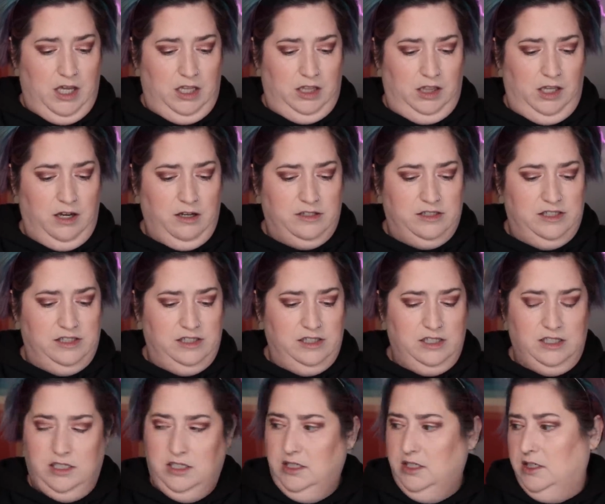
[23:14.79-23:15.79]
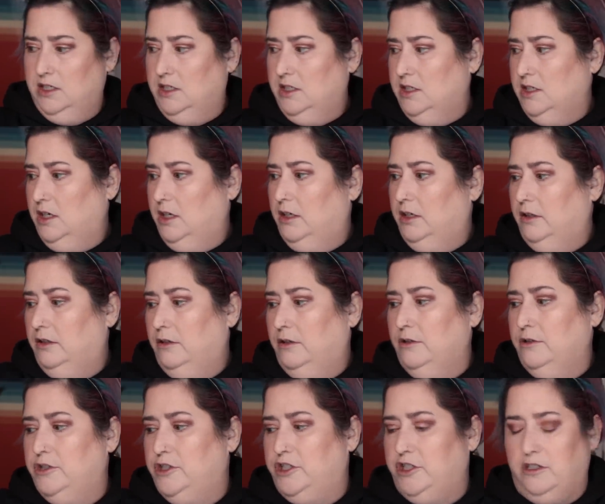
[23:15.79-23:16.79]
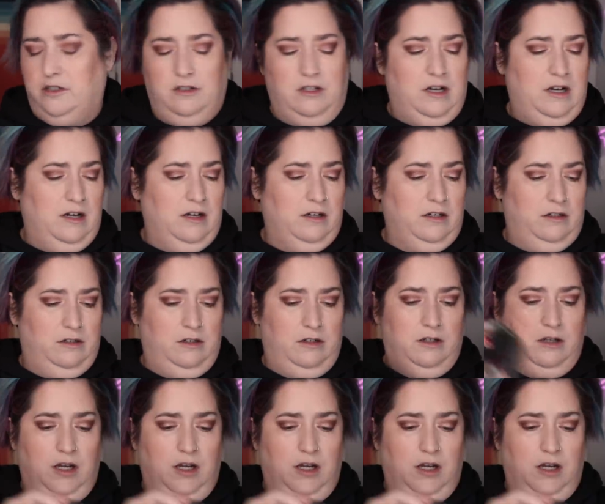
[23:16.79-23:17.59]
Luxie, oh Sherlock.